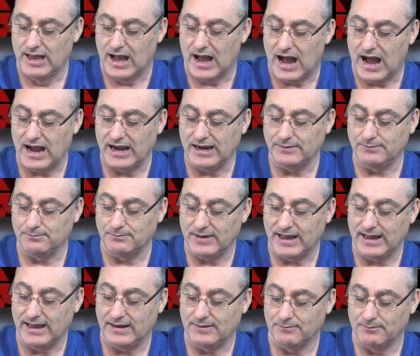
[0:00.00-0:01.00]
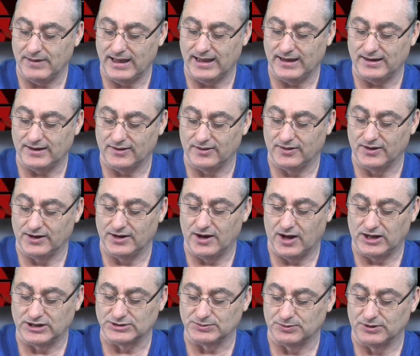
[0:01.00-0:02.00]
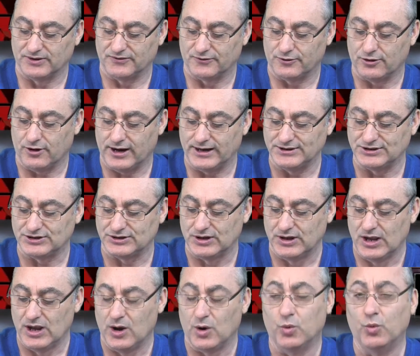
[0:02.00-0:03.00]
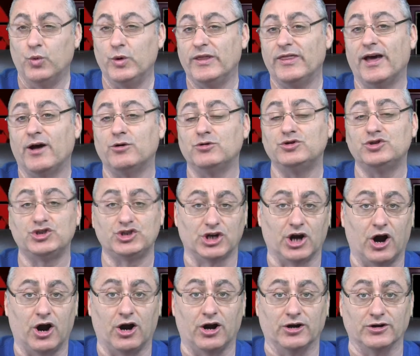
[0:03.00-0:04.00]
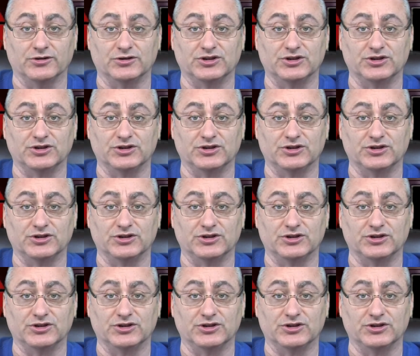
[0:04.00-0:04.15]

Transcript: I may make the gospel of Christ without charge.